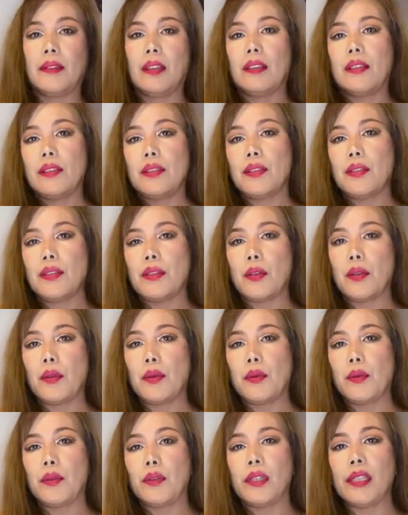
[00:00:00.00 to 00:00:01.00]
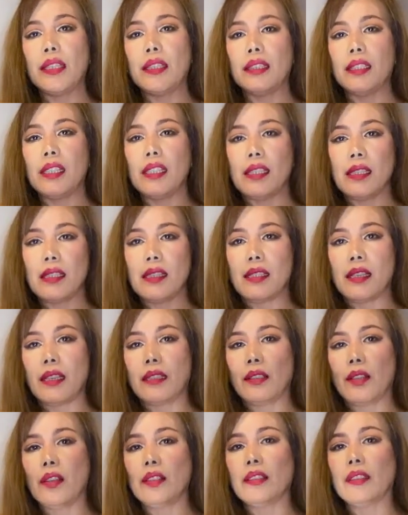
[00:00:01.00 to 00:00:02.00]
So Lindiess is
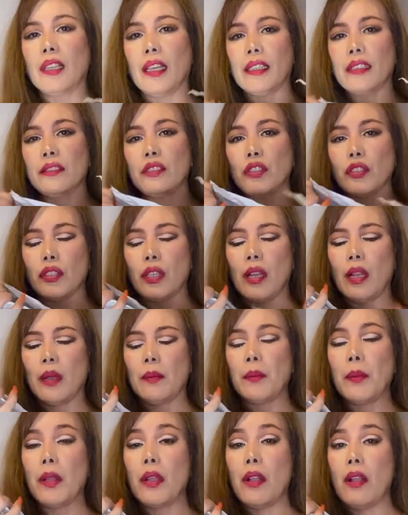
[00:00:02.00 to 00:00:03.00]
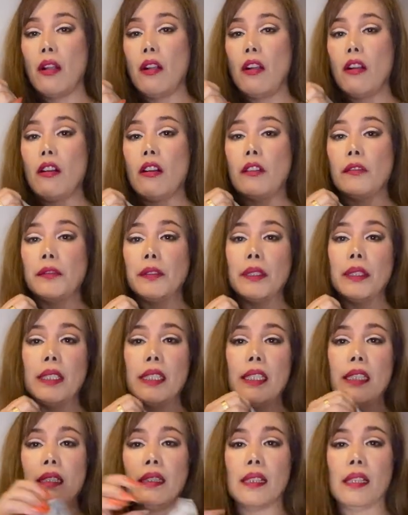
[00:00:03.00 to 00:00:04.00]
an online shop
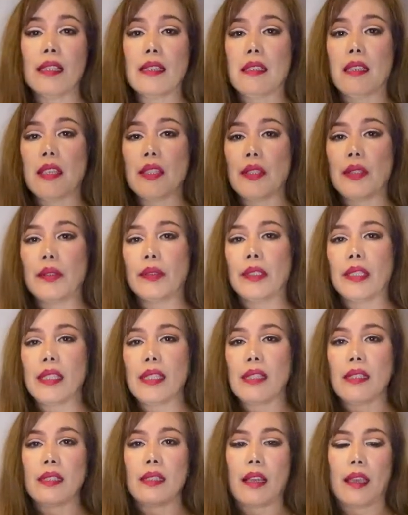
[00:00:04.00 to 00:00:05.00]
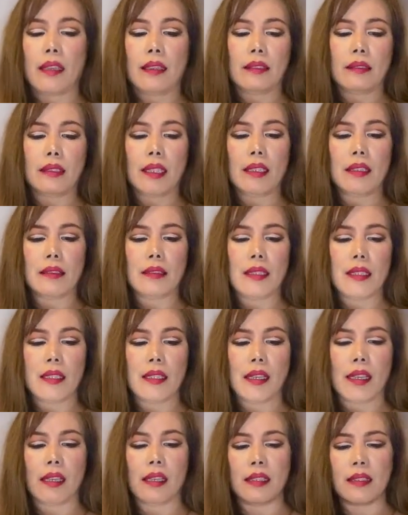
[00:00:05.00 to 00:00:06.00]
offering accessories like
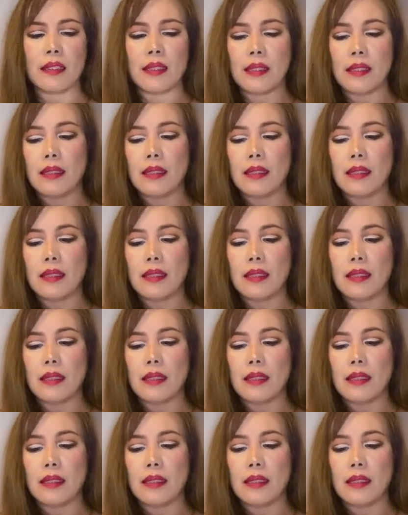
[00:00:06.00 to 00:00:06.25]
necklaces,